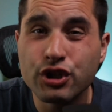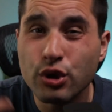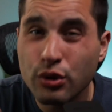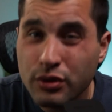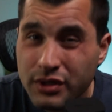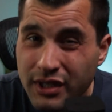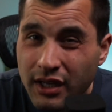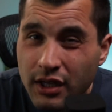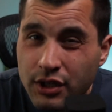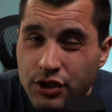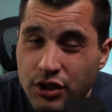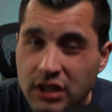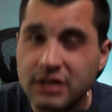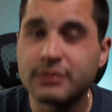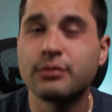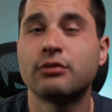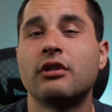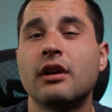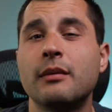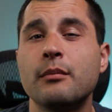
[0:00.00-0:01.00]
using an
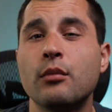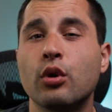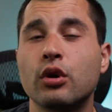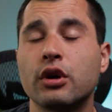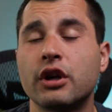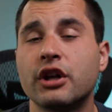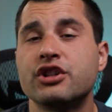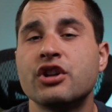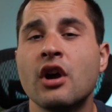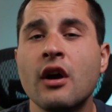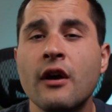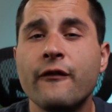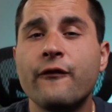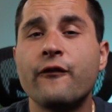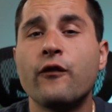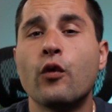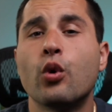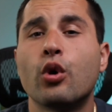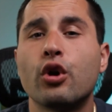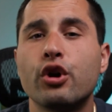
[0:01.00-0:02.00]
adjustable rate mortgage
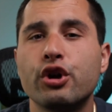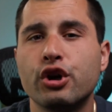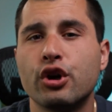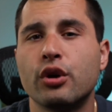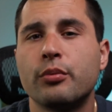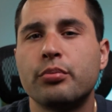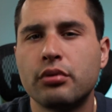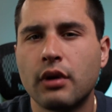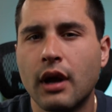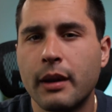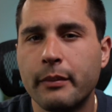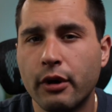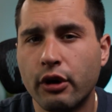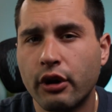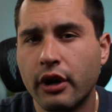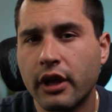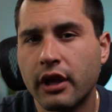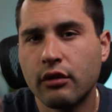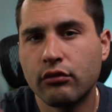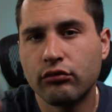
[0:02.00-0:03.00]
for your
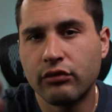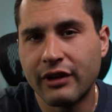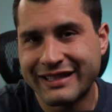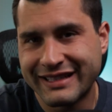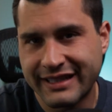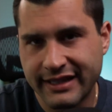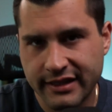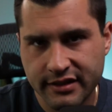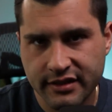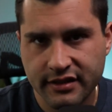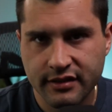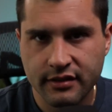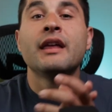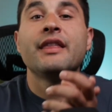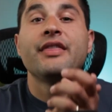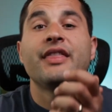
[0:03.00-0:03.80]
primary residence.